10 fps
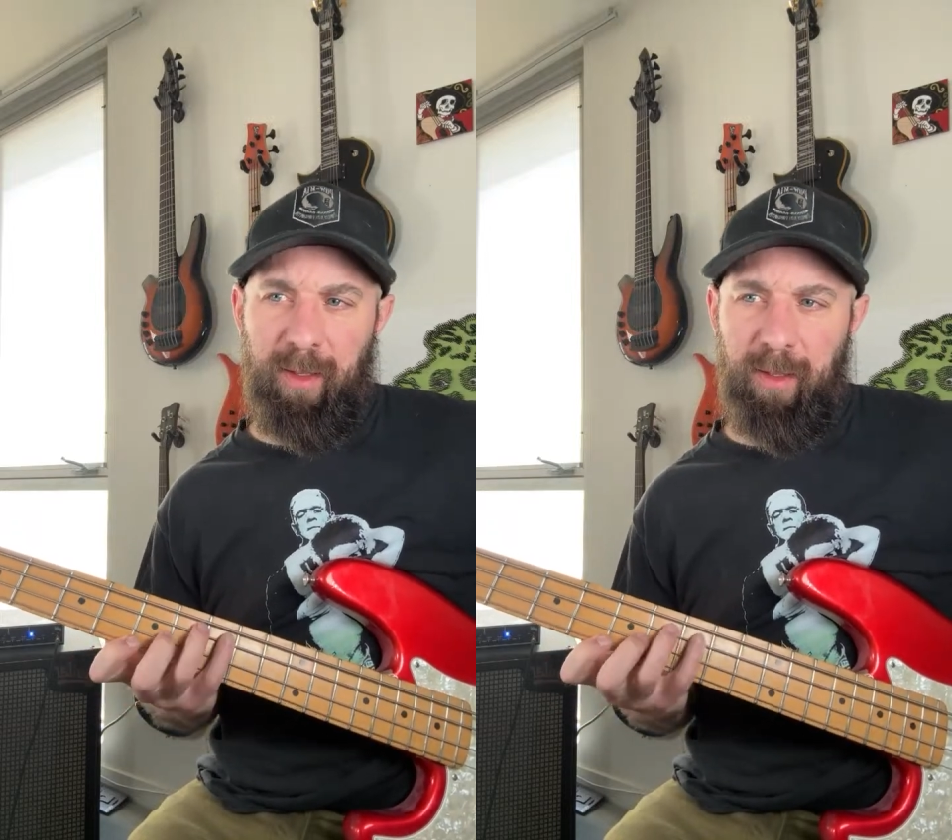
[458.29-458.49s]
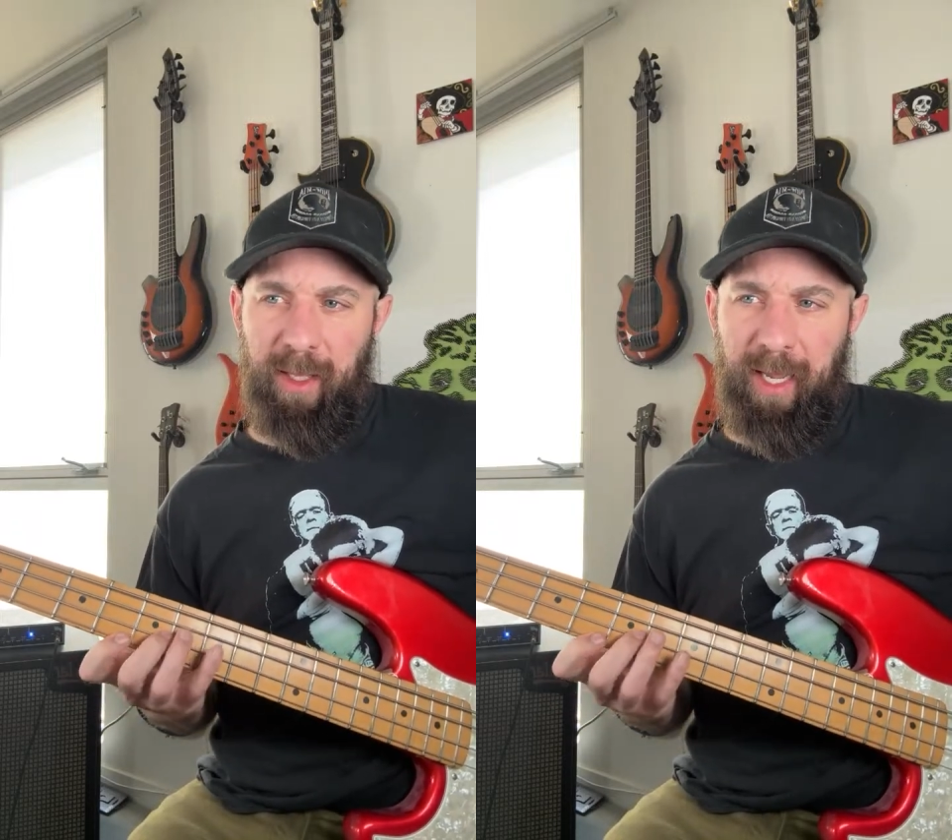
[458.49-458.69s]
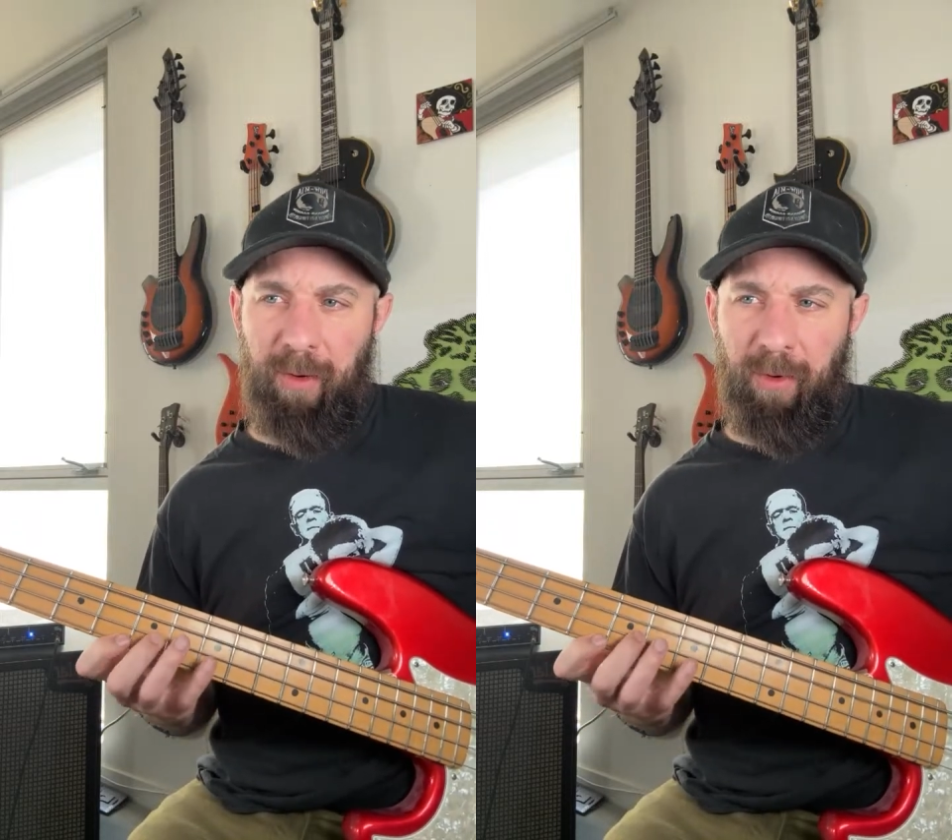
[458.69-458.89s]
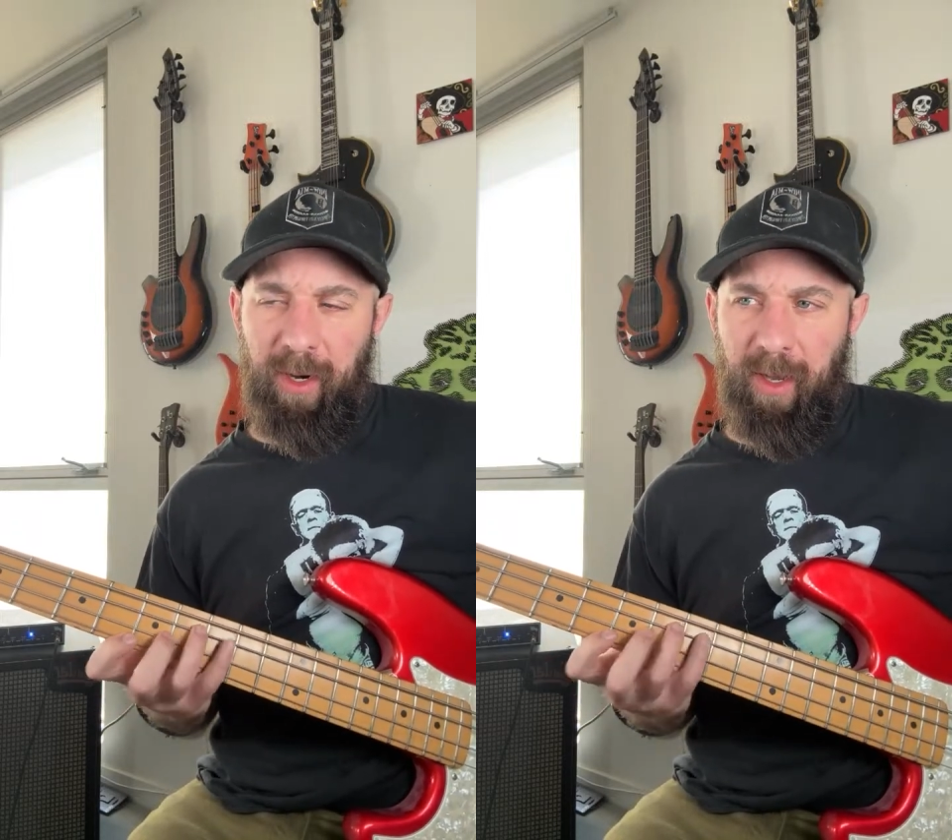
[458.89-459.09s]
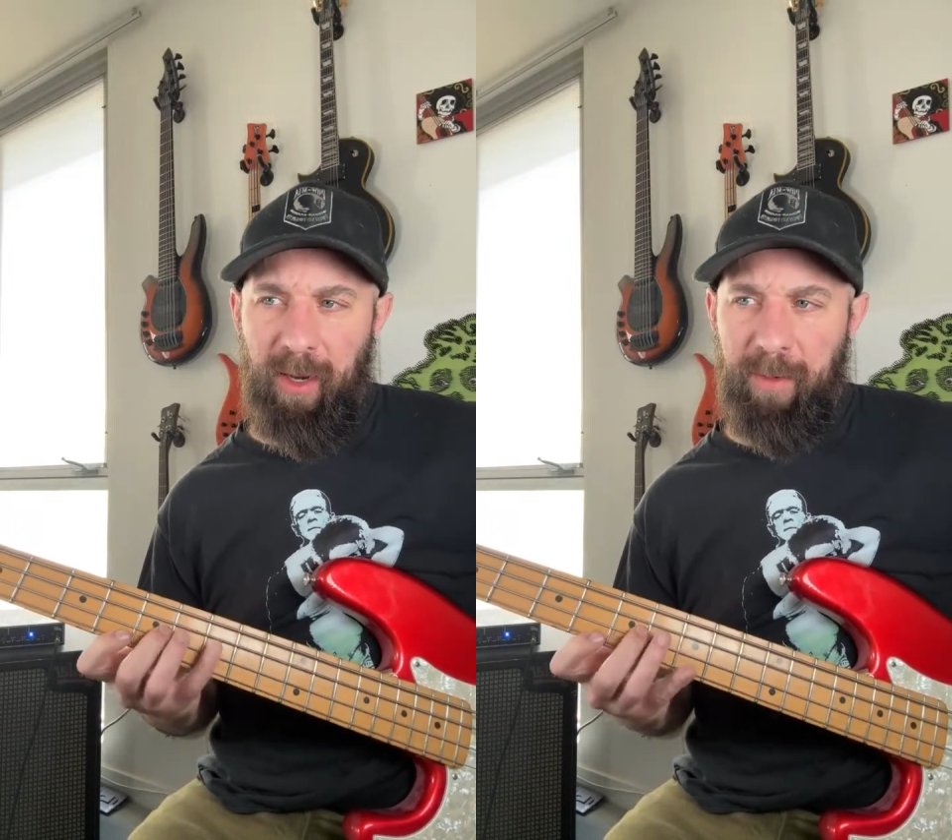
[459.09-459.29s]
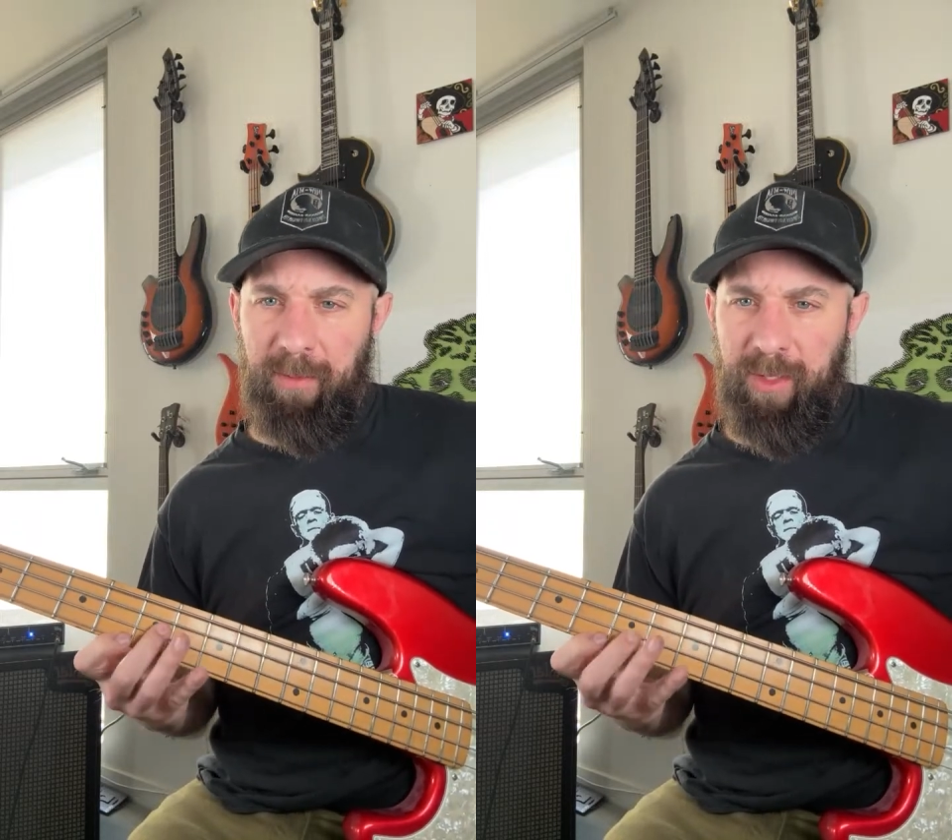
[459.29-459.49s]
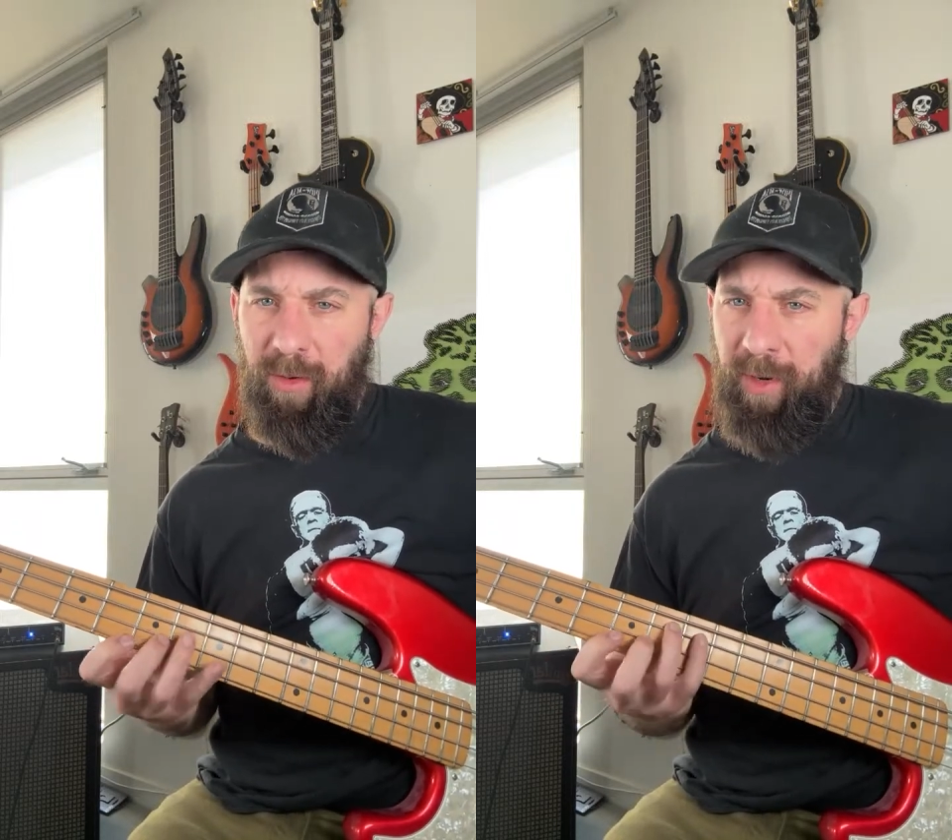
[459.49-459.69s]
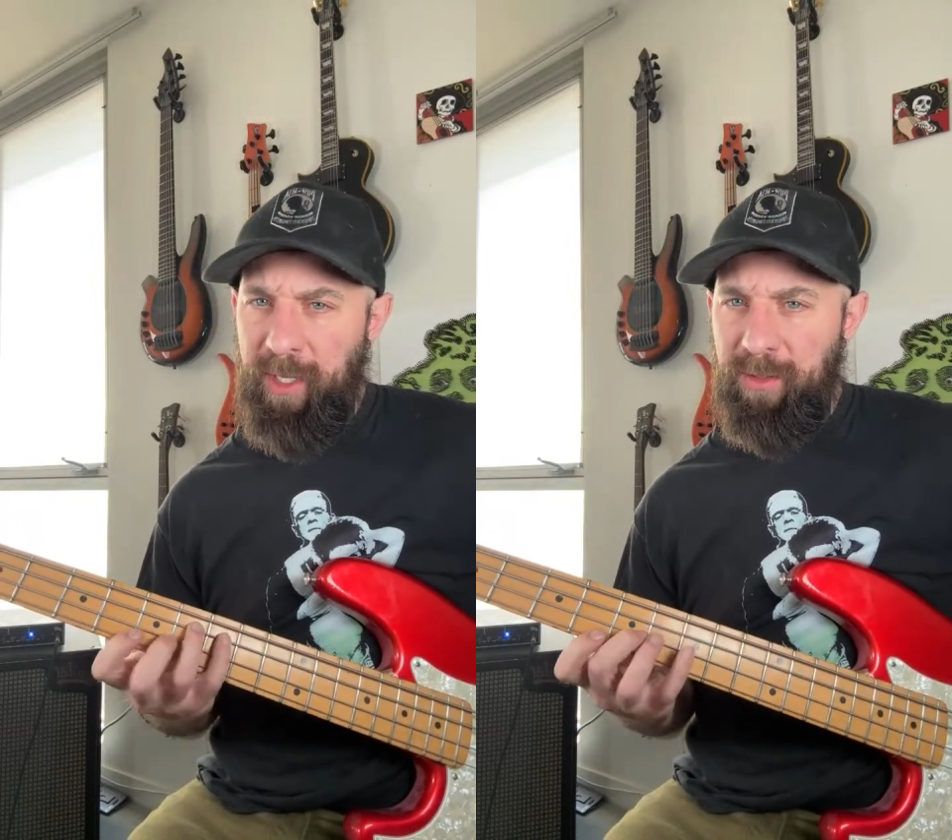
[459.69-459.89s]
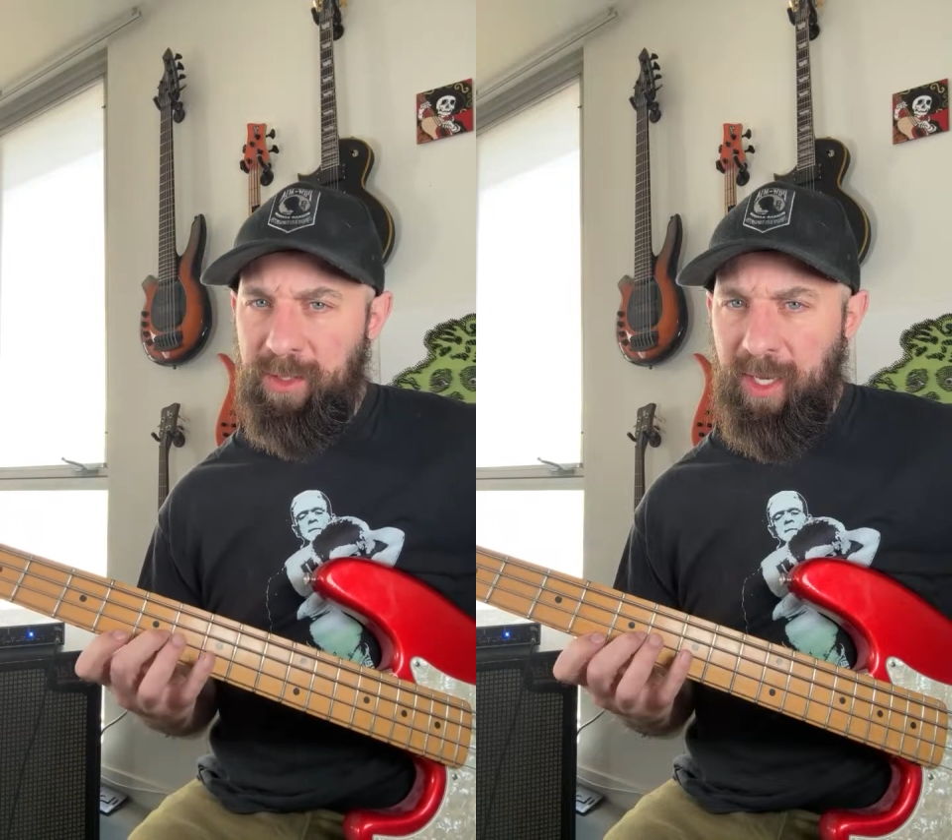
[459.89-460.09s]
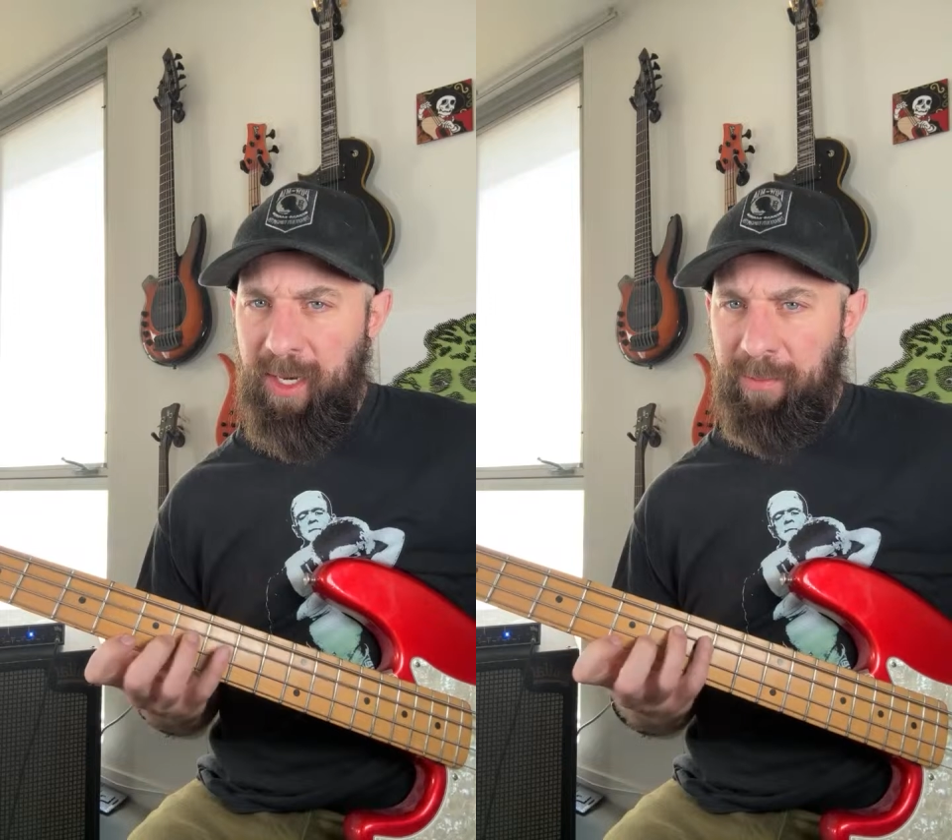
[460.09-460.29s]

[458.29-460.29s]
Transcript: Like, I work on it, but I'm still way too shy to